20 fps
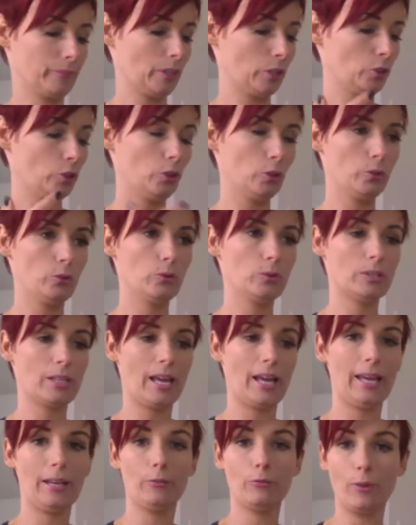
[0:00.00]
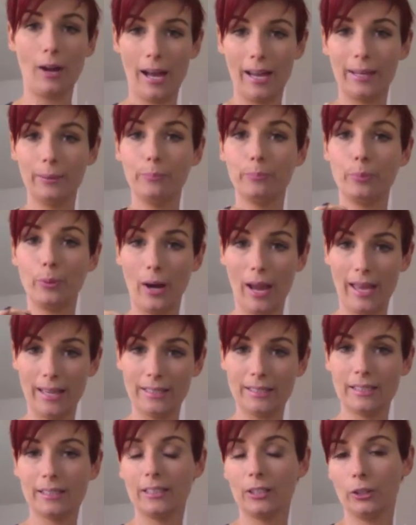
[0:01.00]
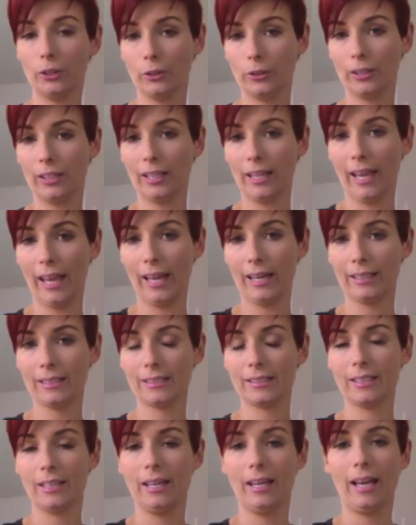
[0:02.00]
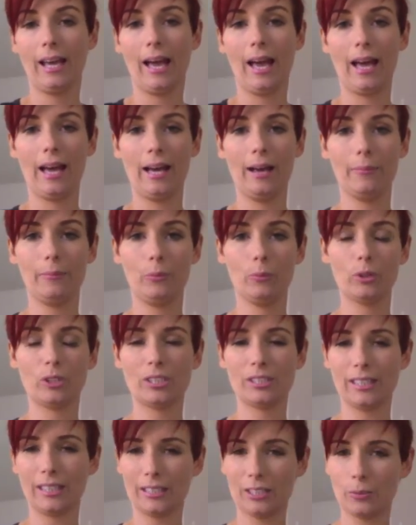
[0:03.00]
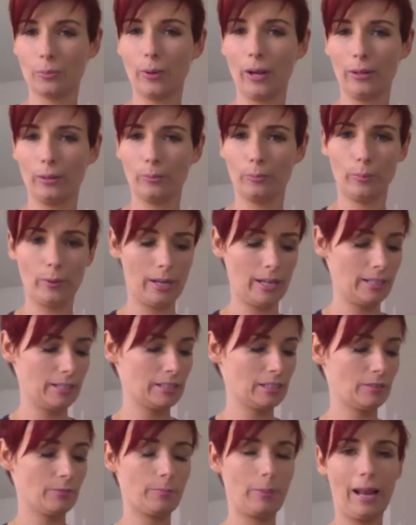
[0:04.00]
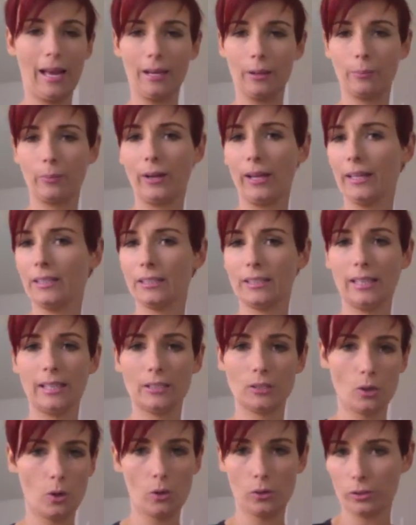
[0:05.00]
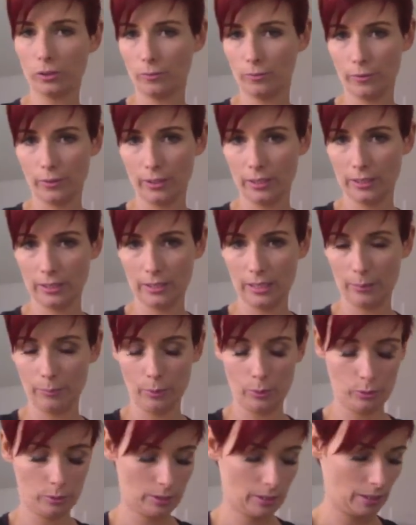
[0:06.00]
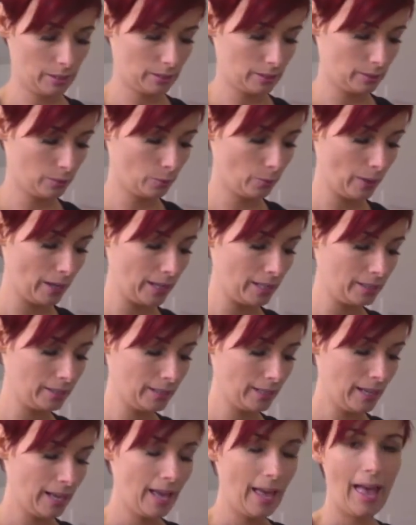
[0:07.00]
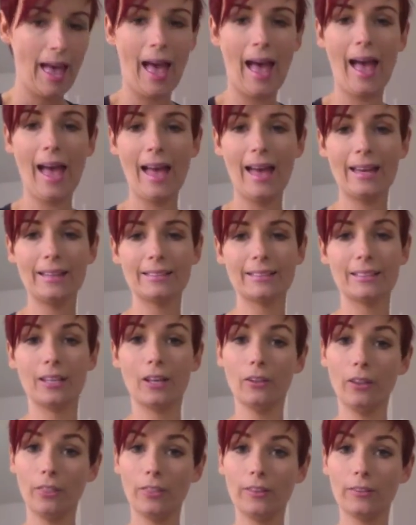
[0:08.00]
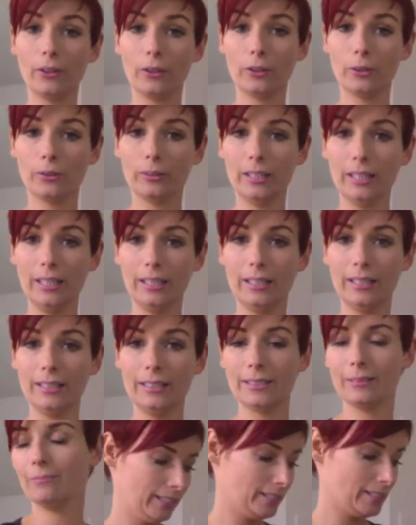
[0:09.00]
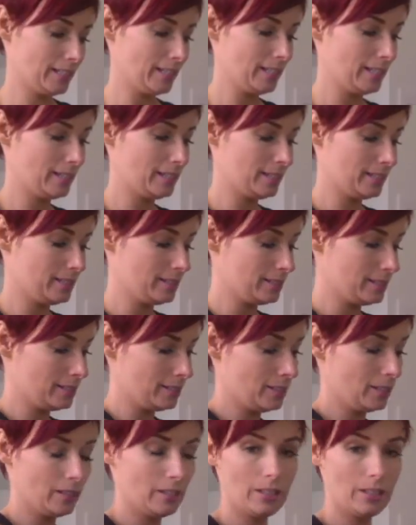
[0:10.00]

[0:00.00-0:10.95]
use a rye bread that you can get, which is like a sprouted bread. It's a black bread. It's awesome for this same process as well. And the other thing that you'll need is